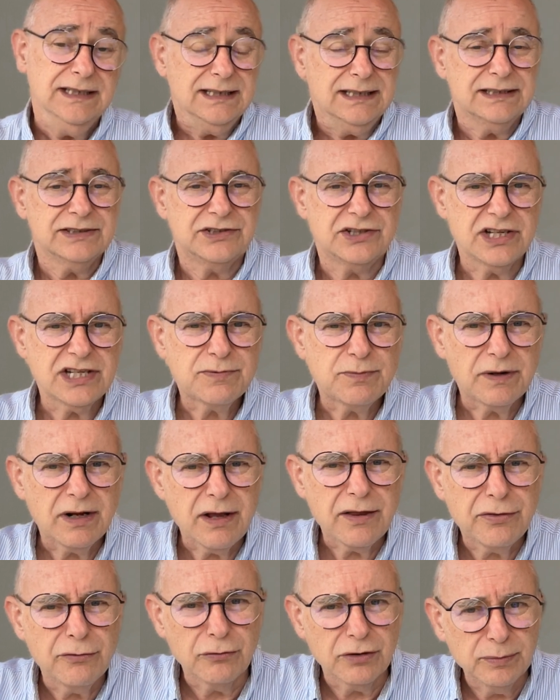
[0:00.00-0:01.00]
And just when I
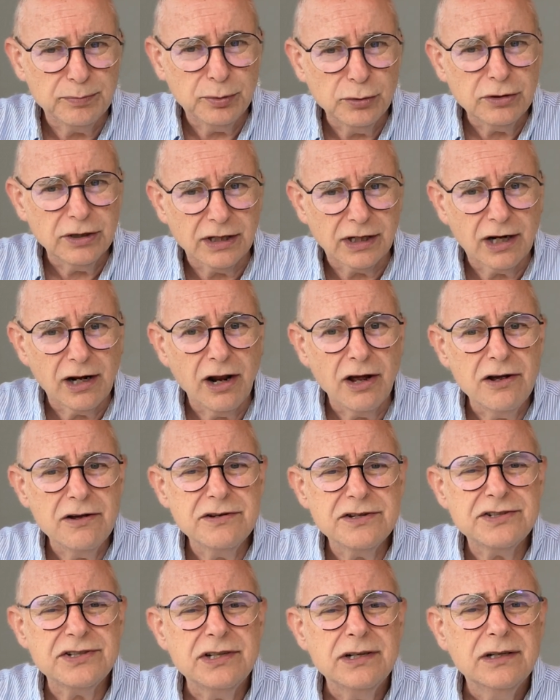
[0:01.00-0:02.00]
thought the book had
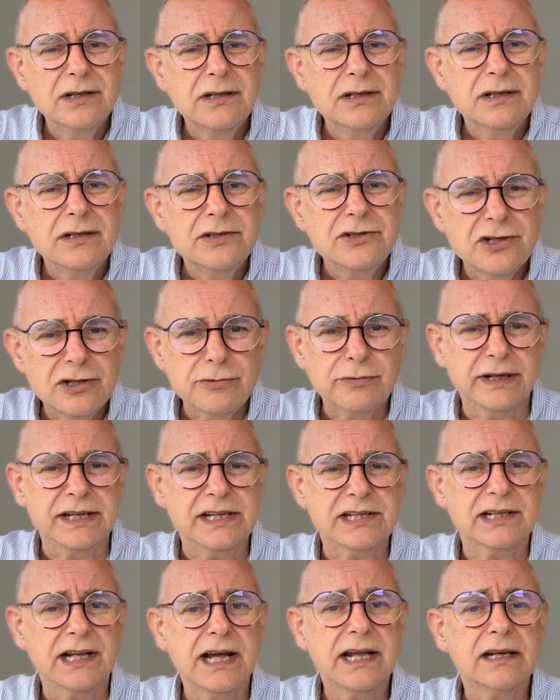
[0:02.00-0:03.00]
closed, 2 weeks
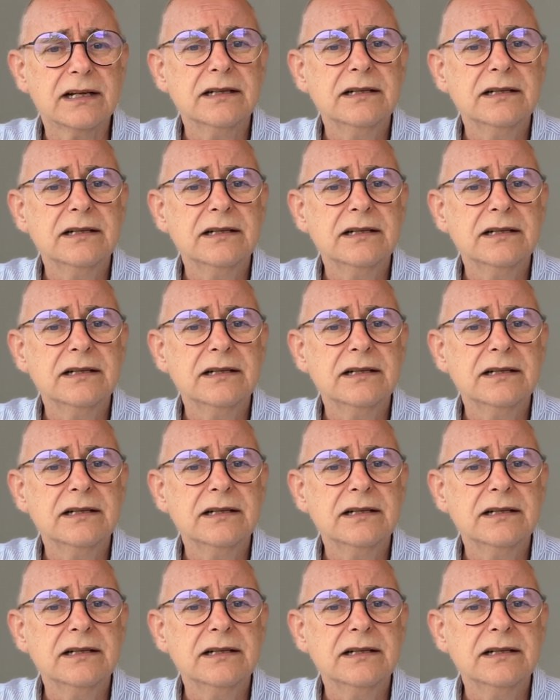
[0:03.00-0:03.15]
later,